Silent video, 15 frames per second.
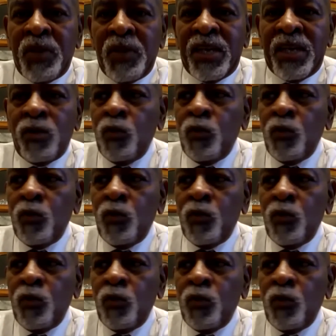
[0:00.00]
with the
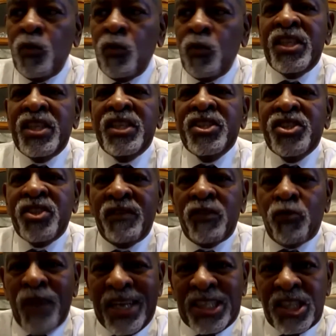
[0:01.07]
U.S. Civil
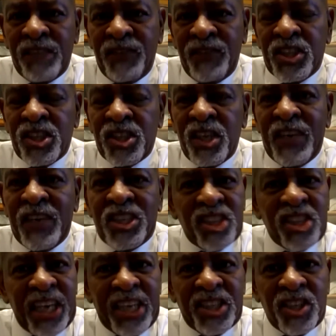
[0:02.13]
Rights Division of
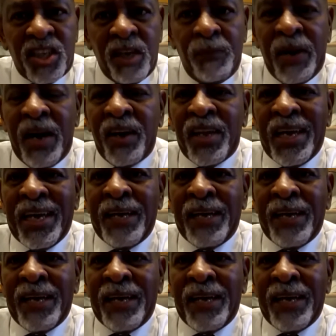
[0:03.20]
Education about a